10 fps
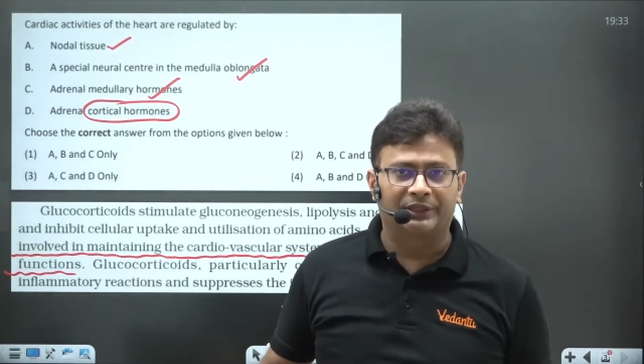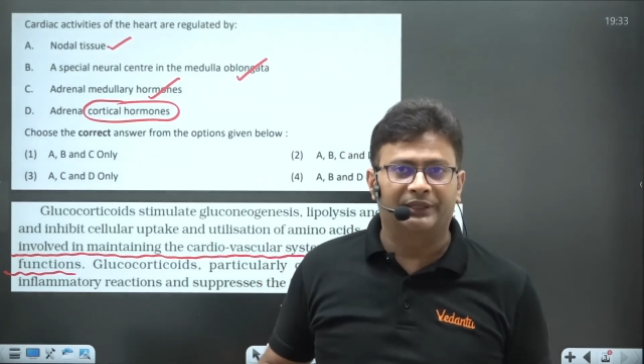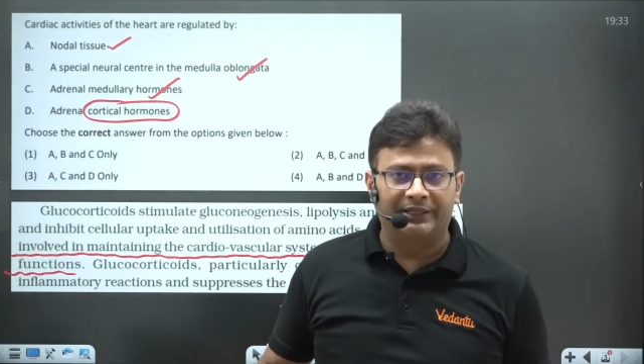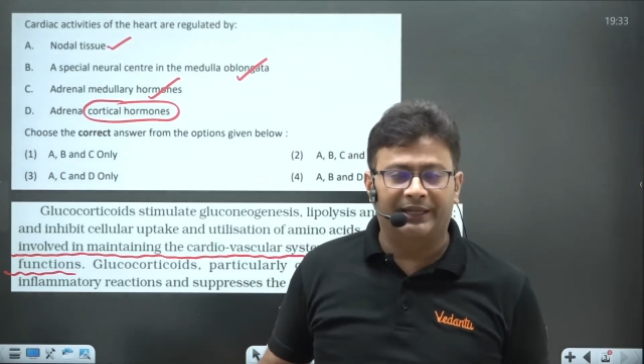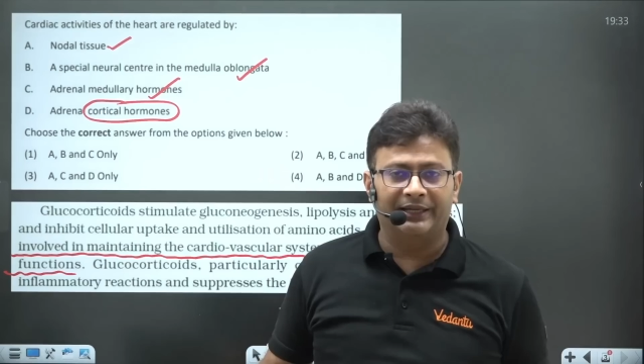
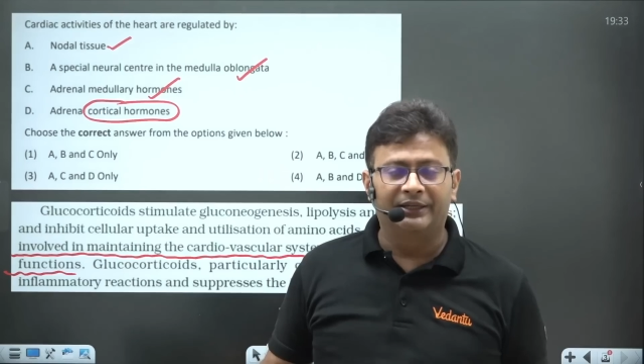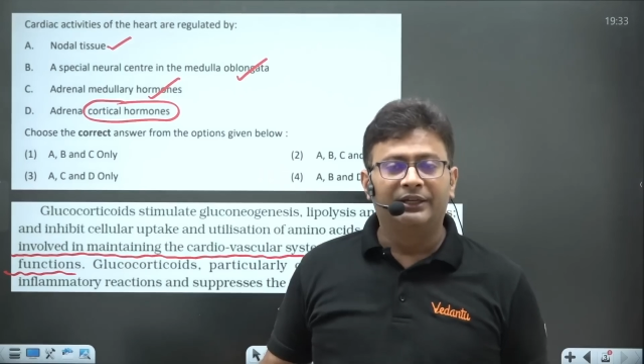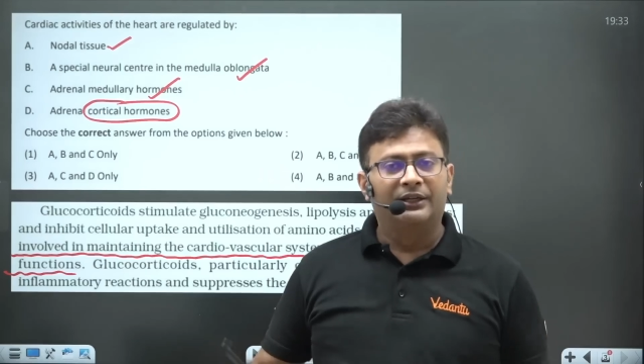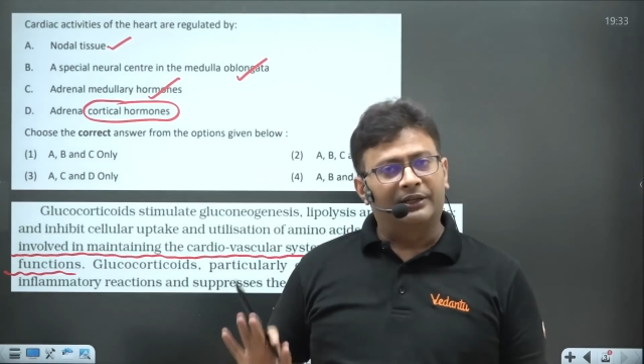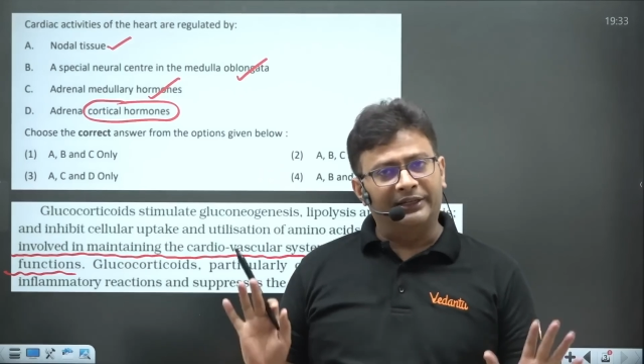Okay?
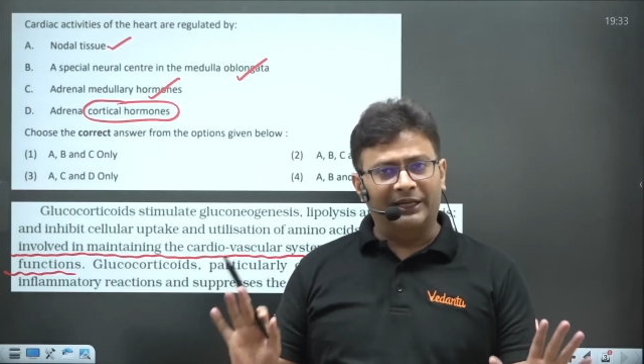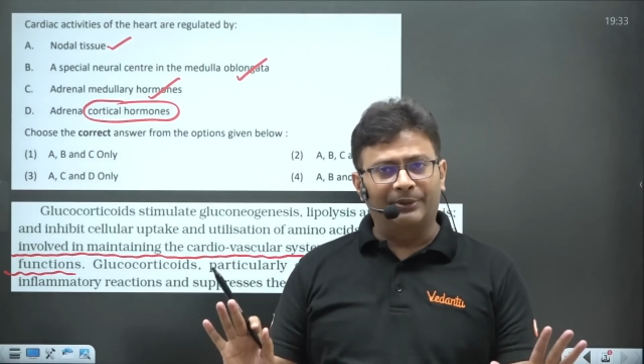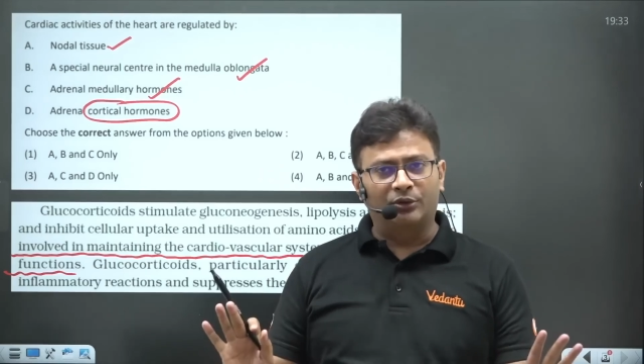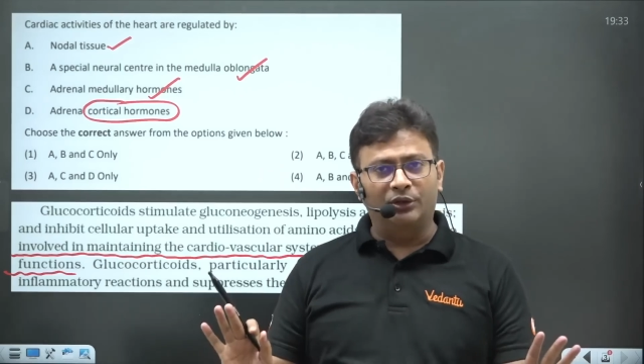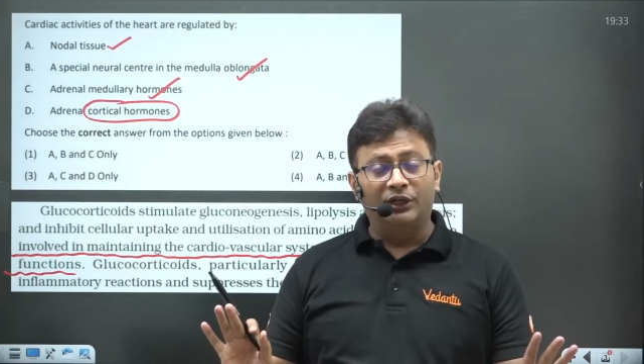Clear?
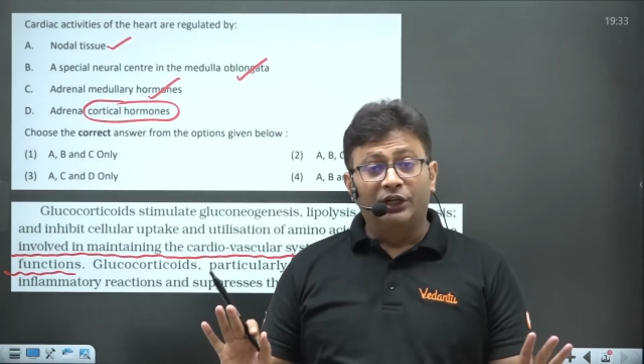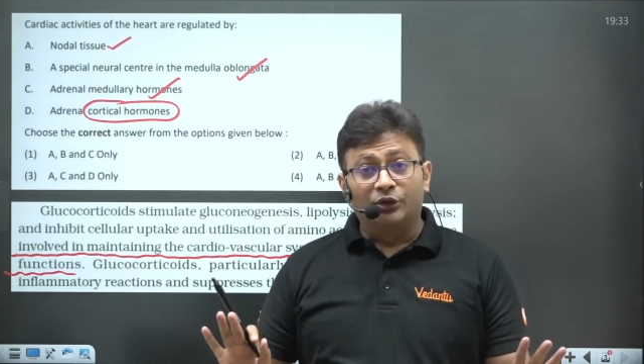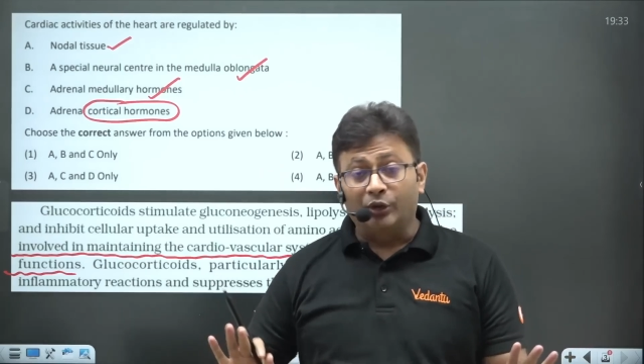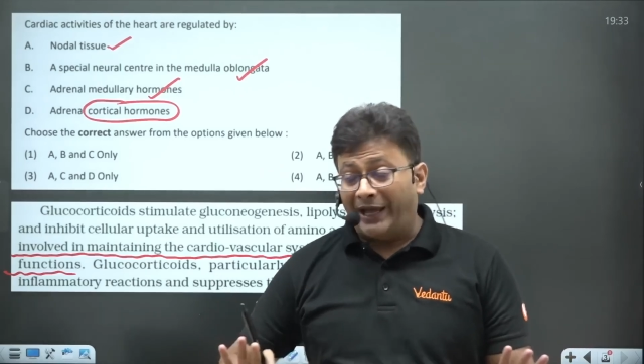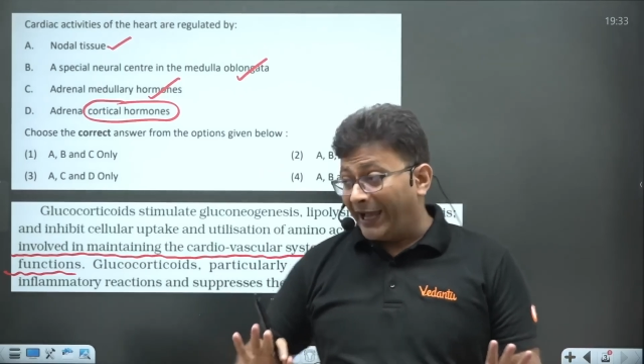Absolutely.